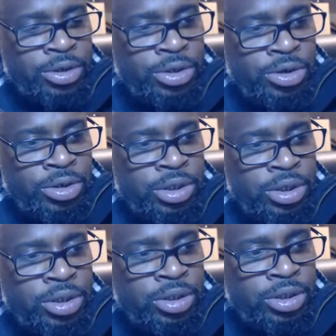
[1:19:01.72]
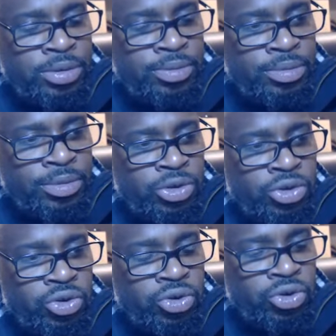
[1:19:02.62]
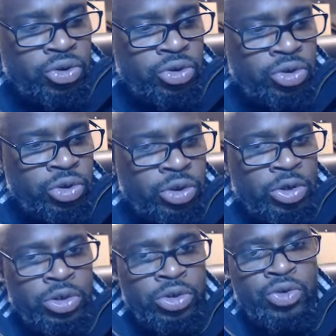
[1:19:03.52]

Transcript: certain social